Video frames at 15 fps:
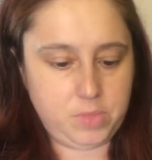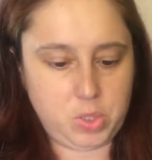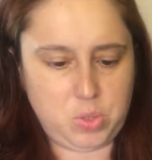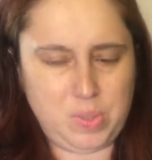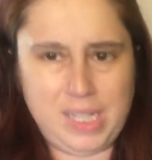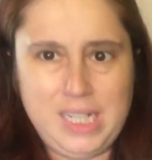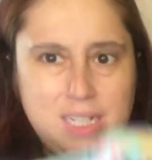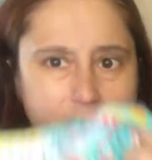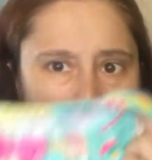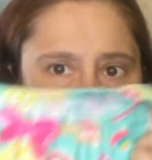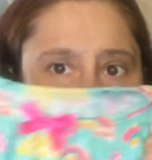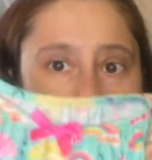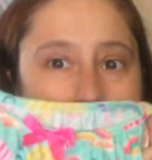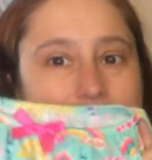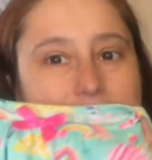green,
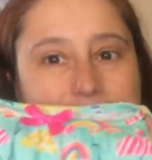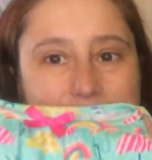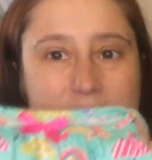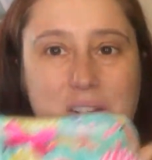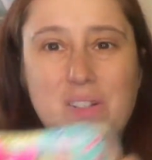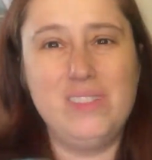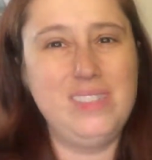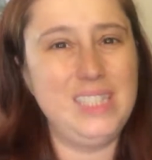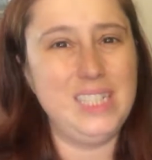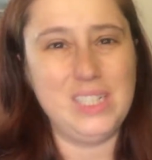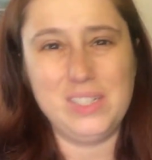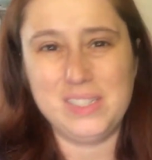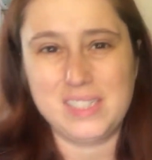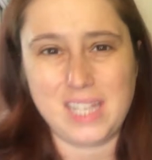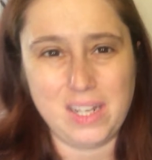it's teal.
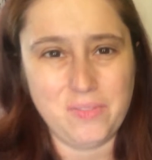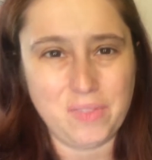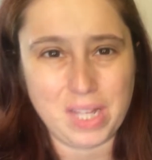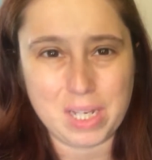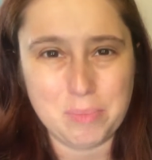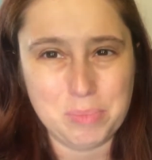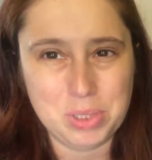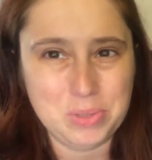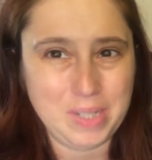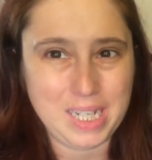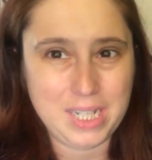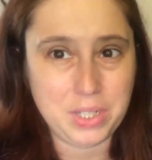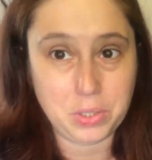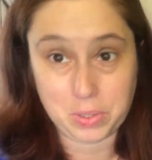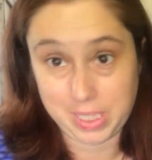Teal is kind of like a blue
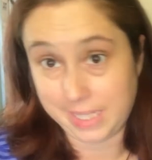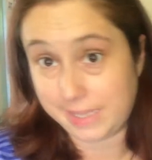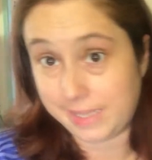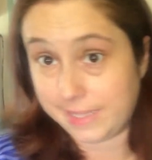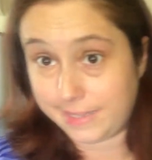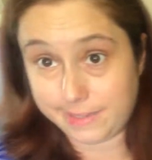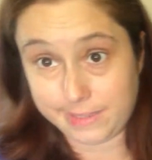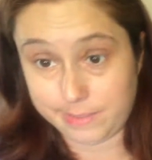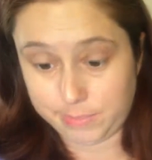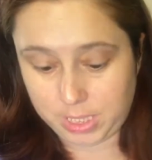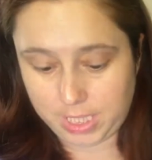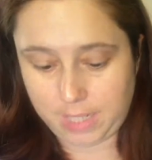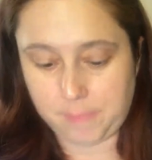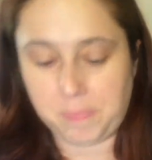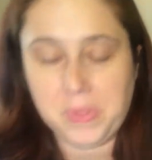and a green at the same
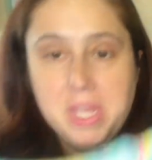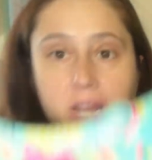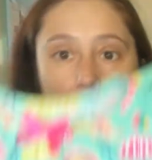time.